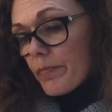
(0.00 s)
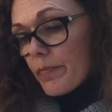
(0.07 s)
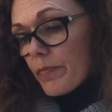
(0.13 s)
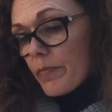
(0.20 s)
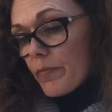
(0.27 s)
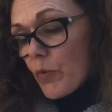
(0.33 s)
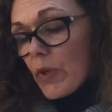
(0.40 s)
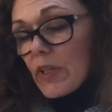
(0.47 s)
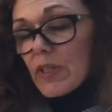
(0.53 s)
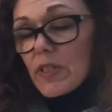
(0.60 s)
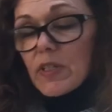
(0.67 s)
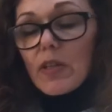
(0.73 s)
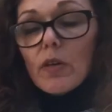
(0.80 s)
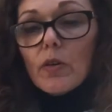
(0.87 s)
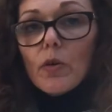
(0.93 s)
we can
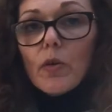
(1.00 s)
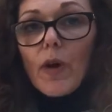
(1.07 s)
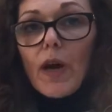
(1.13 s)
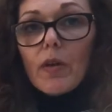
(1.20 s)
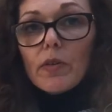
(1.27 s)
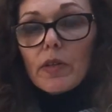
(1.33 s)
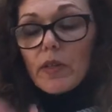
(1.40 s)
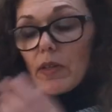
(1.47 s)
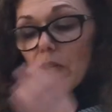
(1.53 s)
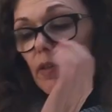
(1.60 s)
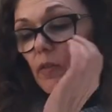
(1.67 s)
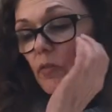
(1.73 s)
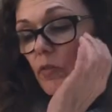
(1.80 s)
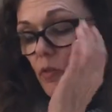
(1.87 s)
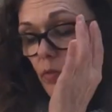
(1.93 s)
still go out here,
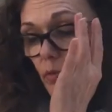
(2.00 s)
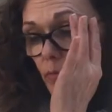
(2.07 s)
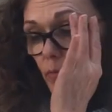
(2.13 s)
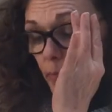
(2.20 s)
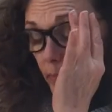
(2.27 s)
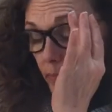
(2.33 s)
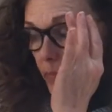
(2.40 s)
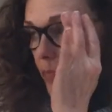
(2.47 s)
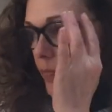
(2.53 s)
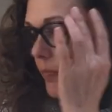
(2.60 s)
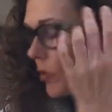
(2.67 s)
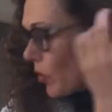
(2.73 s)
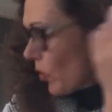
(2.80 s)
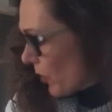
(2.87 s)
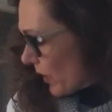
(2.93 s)
so
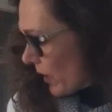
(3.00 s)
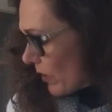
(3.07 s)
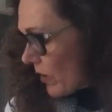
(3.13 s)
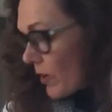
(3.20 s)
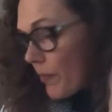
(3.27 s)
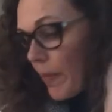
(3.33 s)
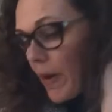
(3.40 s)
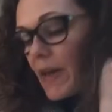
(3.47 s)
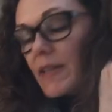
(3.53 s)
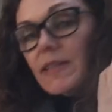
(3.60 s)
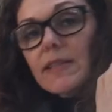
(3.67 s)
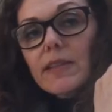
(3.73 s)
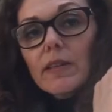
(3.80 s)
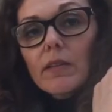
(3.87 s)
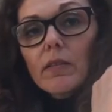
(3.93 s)
going on a
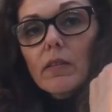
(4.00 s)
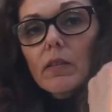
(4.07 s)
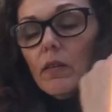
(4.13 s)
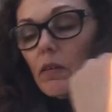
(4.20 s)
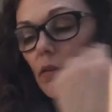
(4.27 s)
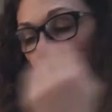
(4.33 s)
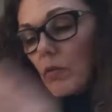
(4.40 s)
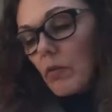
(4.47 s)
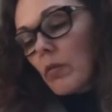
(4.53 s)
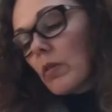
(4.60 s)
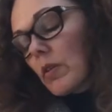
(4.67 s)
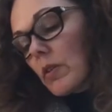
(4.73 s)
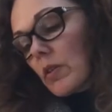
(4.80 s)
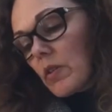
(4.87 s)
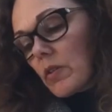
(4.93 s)
bicycle or
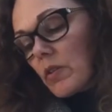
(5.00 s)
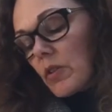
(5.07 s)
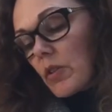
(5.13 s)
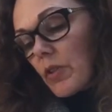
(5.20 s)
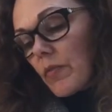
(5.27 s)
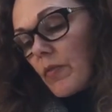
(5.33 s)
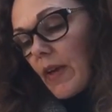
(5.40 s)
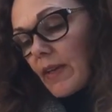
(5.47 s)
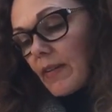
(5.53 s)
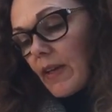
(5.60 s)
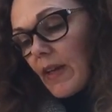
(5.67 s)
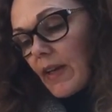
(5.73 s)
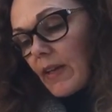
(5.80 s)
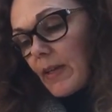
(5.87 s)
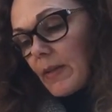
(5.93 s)
stuff like
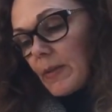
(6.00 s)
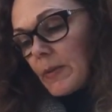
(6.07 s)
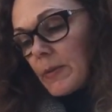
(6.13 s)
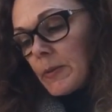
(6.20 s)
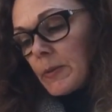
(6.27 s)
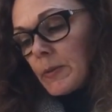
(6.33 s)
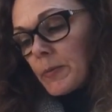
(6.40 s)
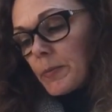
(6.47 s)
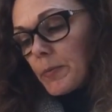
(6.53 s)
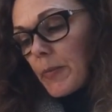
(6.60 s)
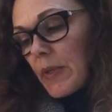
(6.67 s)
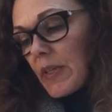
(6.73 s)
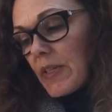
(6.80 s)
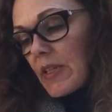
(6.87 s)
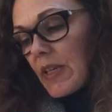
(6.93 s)
that. But
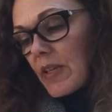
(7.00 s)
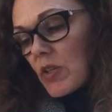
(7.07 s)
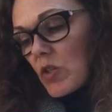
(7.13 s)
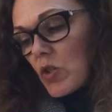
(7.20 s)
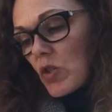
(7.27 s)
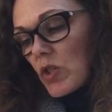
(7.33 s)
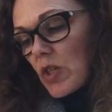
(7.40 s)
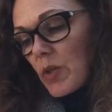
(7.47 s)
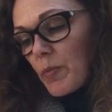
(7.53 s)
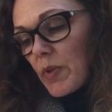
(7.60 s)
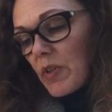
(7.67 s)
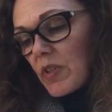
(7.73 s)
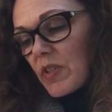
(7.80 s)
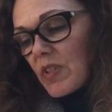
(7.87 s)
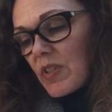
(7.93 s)
it's interesting
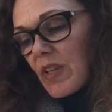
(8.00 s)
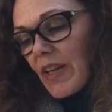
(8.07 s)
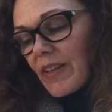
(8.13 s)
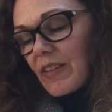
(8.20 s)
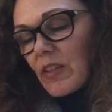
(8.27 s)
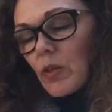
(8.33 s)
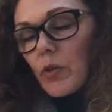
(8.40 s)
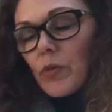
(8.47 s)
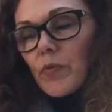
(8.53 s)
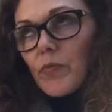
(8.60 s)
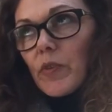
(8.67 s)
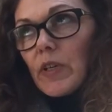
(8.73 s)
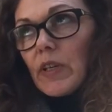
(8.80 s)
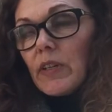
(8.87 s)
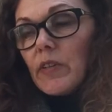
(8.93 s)
because it's like the
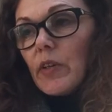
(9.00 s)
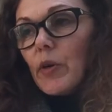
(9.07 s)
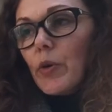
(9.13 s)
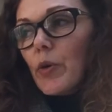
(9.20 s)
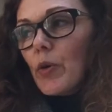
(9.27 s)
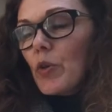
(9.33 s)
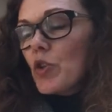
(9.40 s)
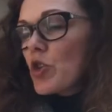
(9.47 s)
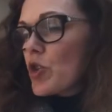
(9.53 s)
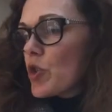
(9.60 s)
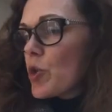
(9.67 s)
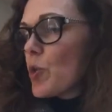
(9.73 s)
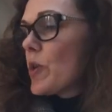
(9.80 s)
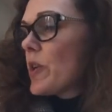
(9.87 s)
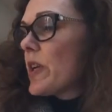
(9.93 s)
feeling the urge
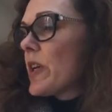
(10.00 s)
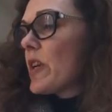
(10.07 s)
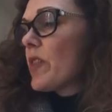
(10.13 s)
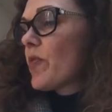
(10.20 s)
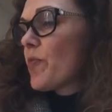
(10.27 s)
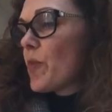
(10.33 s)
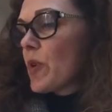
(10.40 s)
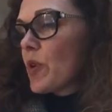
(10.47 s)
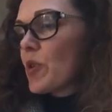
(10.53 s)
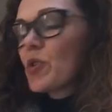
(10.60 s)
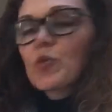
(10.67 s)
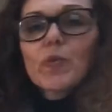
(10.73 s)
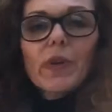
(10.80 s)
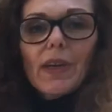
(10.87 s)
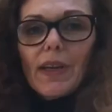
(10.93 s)
to leave because
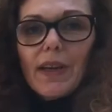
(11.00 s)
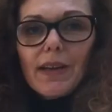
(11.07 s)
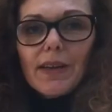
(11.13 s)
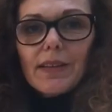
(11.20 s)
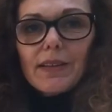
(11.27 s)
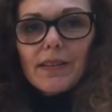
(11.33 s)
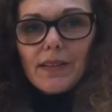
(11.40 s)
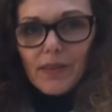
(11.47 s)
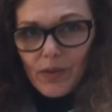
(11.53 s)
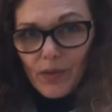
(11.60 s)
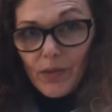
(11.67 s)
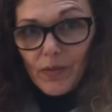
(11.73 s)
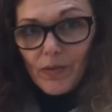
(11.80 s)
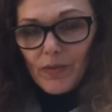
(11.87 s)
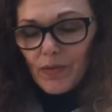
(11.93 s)
we can't,
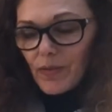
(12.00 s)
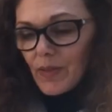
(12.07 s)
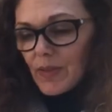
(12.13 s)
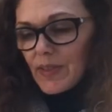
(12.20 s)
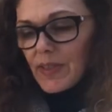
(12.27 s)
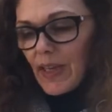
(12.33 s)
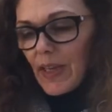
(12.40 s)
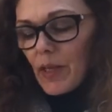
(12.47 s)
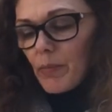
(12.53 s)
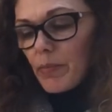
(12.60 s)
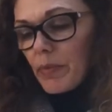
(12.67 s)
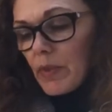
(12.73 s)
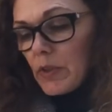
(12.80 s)
escape.